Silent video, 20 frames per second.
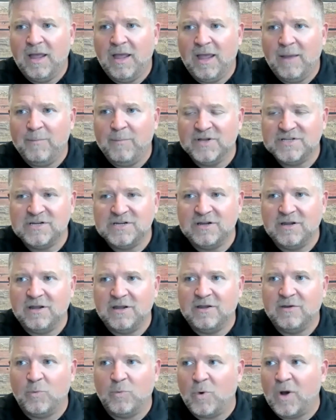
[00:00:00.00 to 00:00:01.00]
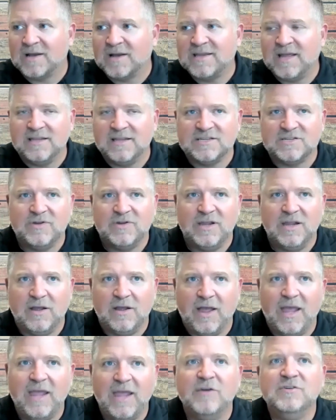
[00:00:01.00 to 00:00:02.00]
but you can walk down the street and
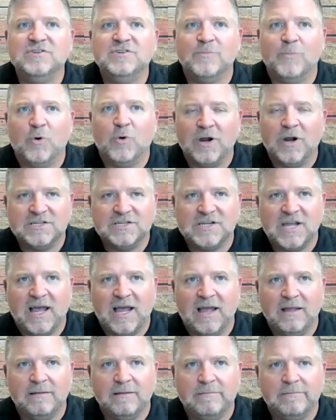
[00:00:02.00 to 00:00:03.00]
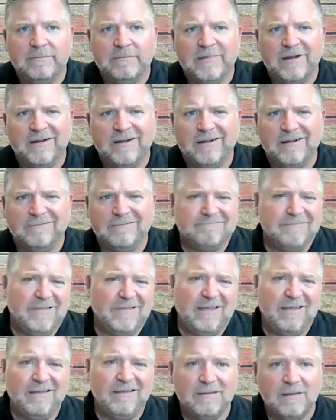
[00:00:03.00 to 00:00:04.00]
go, hey, who's your mortgage guy? They're going to go,
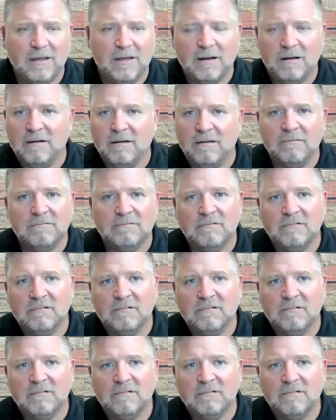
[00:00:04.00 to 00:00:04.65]
I don't know.